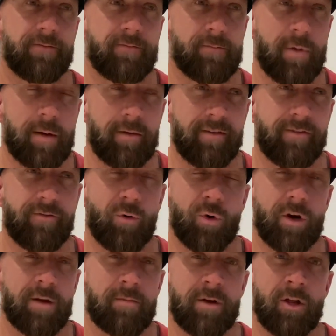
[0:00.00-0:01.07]
maybe
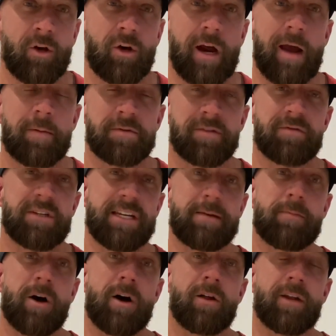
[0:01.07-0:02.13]
40 milligrams of
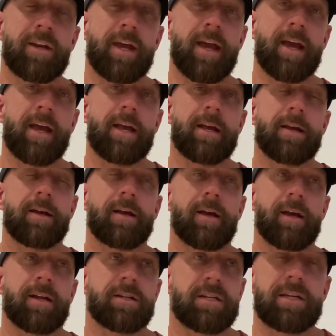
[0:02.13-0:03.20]
D-ball a day.
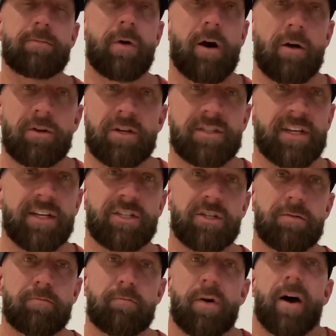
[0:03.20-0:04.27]
And D-ball just gets you
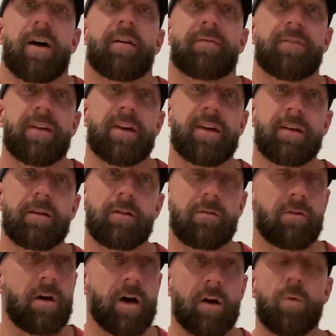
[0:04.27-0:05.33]
puffy, a
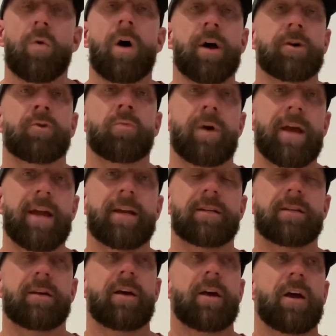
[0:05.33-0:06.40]
lot of water
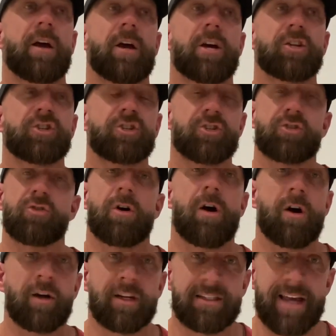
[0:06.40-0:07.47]
weight,
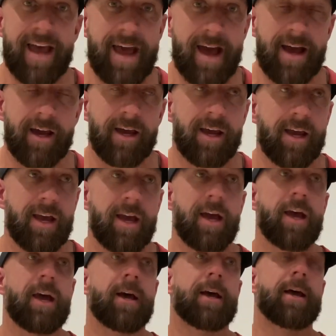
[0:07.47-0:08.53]
strong as heck.
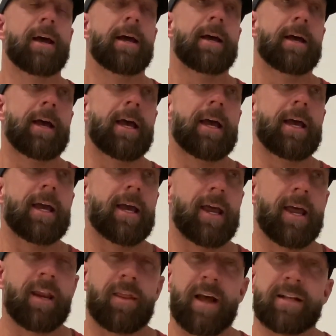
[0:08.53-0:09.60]

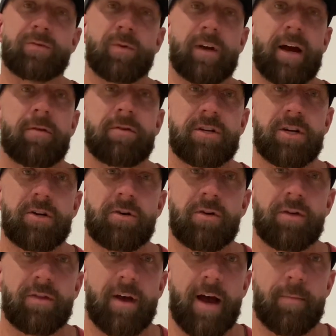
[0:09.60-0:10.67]
And that's what I would
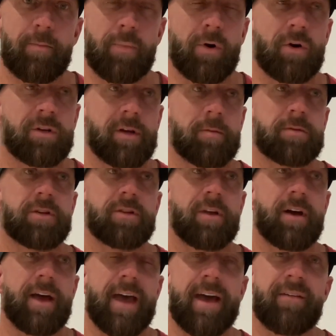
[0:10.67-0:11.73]
do. I bulked up to
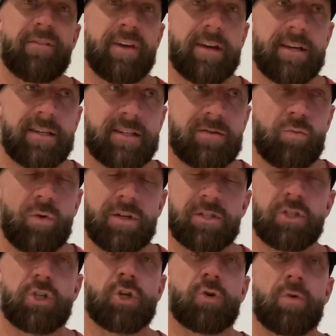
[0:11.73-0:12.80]
the heaviest was
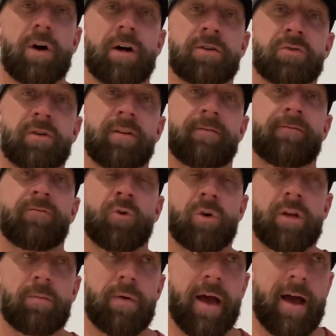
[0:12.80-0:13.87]

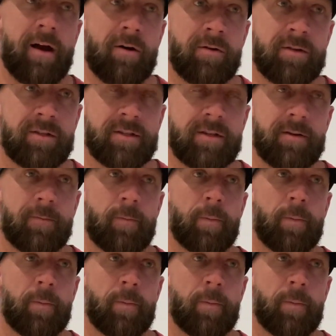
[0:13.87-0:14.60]
240 pounds,